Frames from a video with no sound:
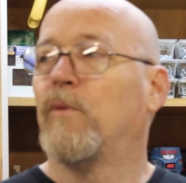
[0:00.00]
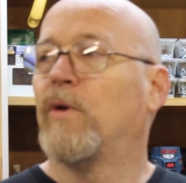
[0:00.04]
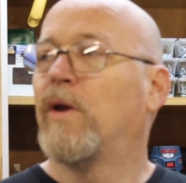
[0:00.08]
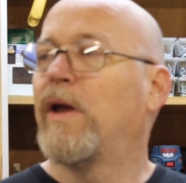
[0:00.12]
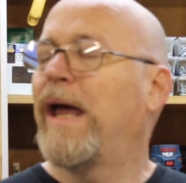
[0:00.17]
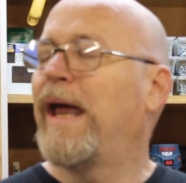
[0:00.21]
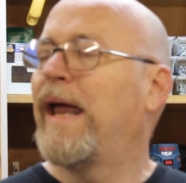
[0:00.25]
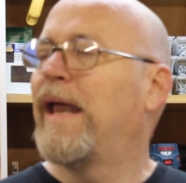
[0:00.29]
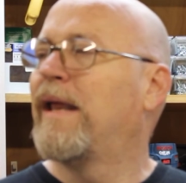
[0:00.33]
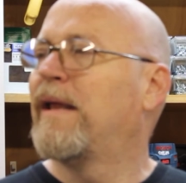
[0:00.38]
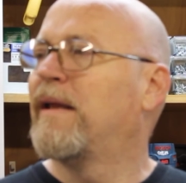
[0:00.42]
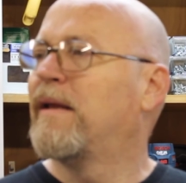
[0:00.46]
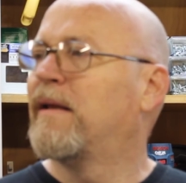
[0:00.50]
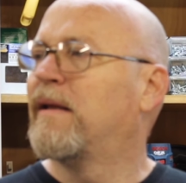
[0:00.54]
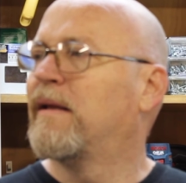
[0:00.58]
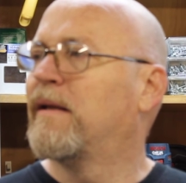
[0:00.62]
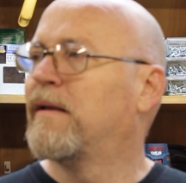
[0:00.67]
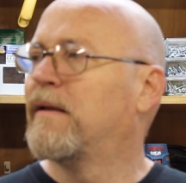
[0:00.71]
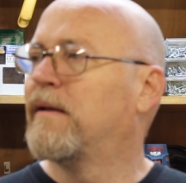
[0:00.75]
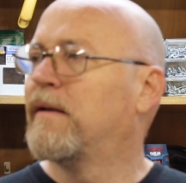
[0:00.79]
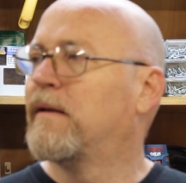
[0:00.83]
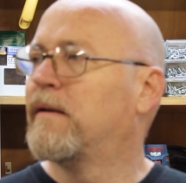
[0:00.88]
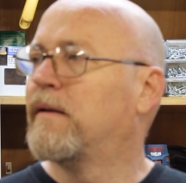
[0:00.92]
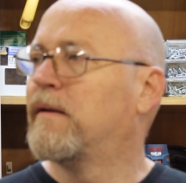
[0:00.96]
That
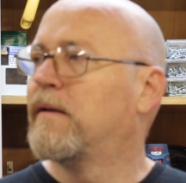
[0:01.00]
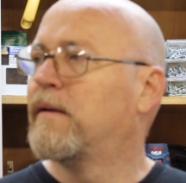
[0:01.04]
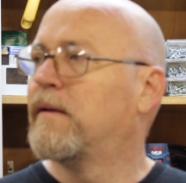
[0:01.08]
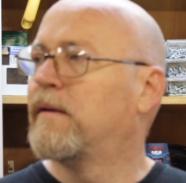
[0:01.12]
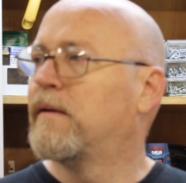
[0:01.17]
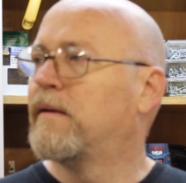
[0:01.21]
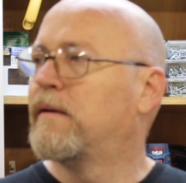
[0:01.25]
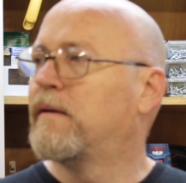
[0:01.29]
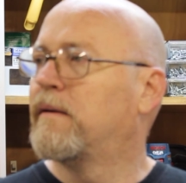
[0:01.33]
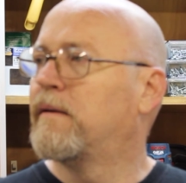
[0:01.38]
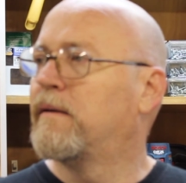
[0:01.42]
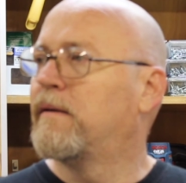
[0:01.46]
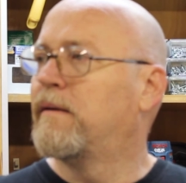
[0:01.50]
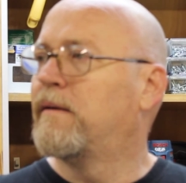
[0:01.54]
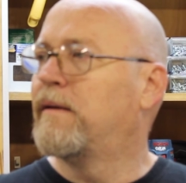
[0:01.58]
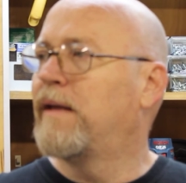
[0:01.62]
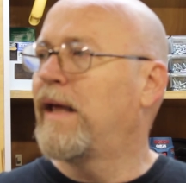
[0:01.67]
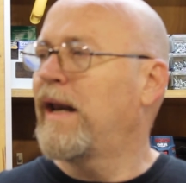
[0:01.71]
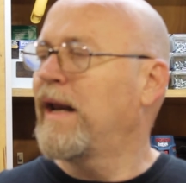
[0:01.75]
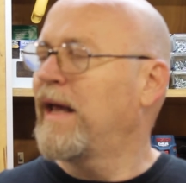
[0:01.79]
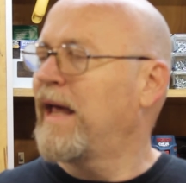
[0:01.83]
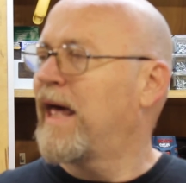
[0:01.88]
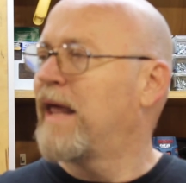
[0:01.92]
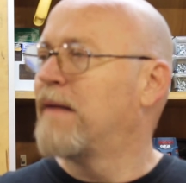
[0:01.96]

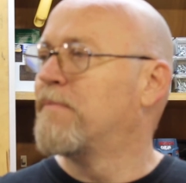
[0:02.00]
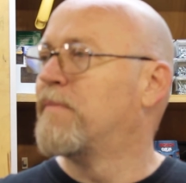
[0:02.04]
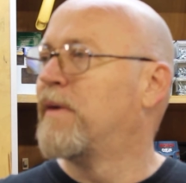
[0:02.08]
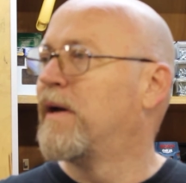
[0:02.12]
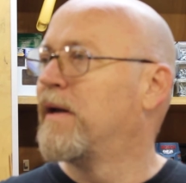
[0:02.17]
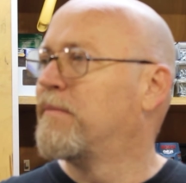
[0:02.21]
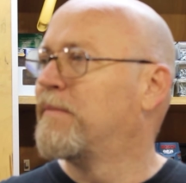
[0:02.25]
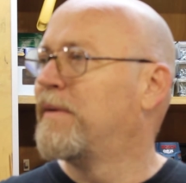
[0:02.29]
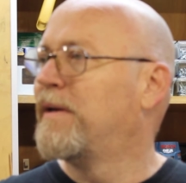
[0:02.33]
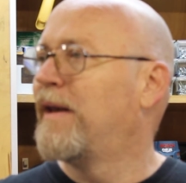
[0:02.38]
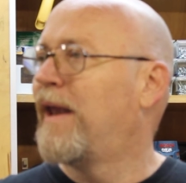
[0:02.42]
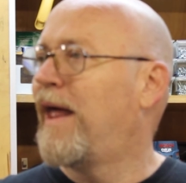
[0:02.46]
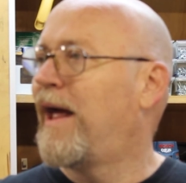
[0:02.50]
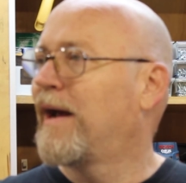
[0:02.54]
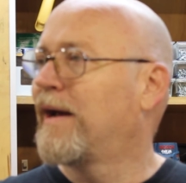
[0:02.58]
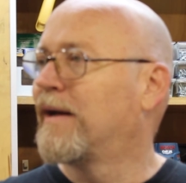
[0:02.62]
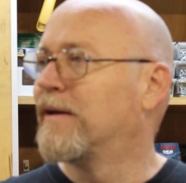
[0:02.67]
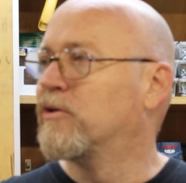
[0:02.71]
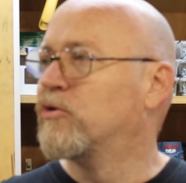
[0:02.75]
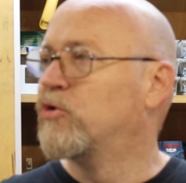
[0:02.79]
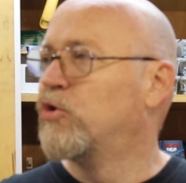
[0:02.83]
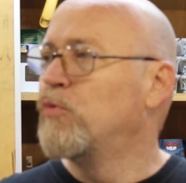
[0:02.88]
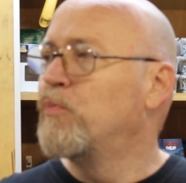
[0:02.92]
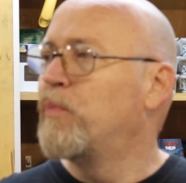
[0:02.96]
kind of makes me like a
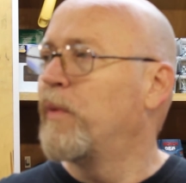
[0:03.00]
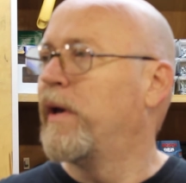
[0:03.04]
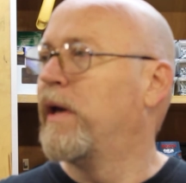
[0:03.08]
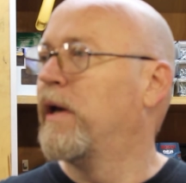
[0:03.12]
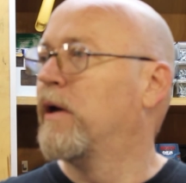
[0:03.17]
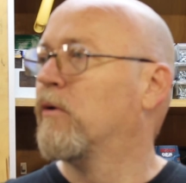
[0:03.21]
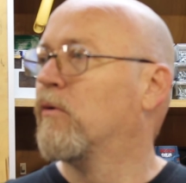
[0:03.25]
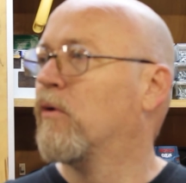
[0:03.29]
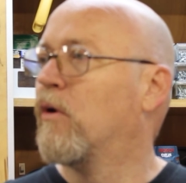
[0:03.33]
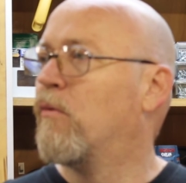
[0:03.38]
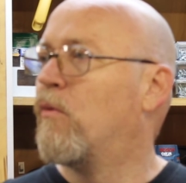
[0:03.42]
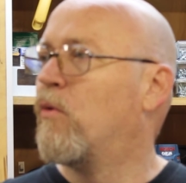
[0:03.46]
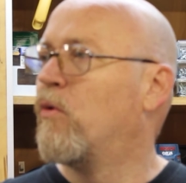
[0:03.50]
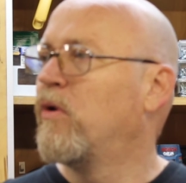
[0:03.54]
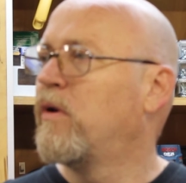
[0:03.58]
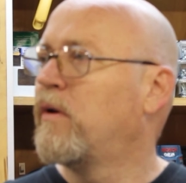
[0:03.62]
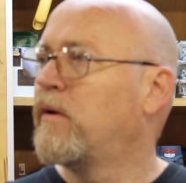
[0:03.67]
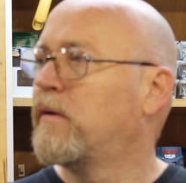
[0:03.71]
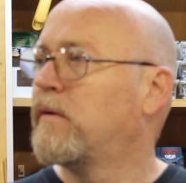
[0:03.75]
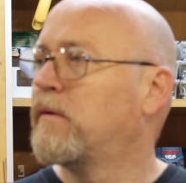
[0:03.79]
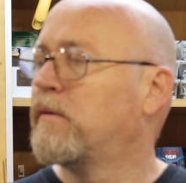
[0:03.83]
superhero, won't